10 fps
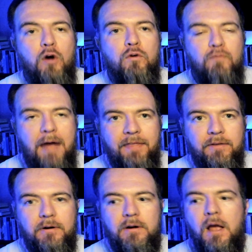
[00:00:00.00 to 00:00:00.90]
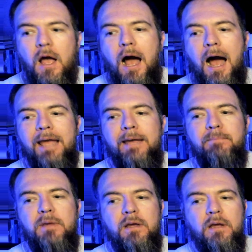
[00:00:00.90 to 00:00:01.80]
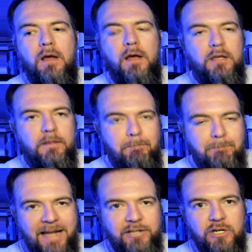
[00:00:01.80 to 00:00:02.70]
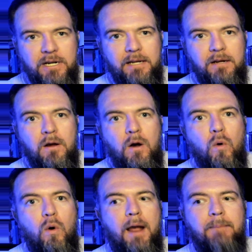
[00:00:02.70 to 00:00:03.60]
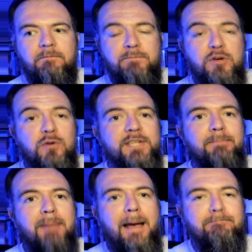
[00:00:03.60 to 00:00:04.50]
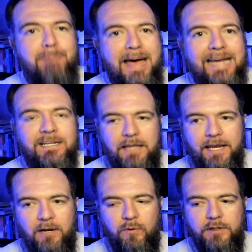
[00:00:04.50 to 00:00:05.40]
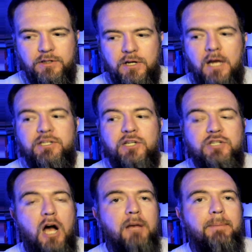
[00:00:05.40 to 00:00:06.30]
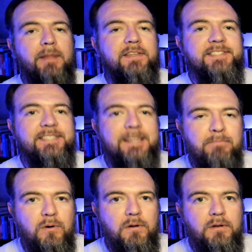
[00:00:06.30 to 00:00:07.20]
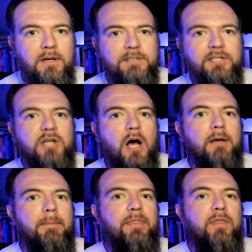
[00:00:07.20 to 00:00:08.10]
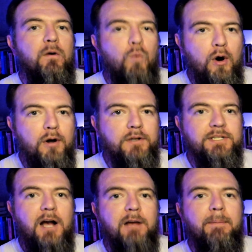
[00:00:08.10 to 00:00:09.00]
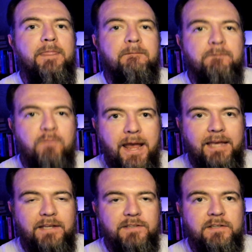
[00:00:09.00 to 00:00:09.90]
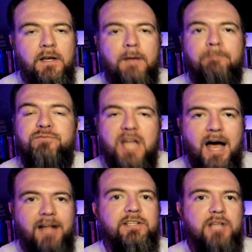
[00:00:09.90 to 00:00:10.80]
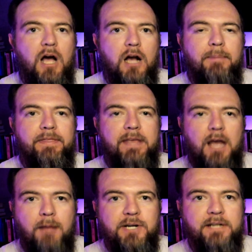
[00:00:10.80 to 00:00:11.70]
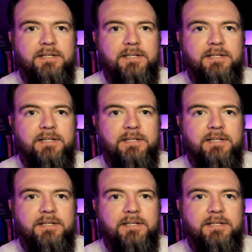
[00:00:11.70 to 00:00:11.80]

Rather, I am mentioning, or I'm using my meta language to talk about the symbol, to talk about the word, to talk about the phrase, not to talk about the object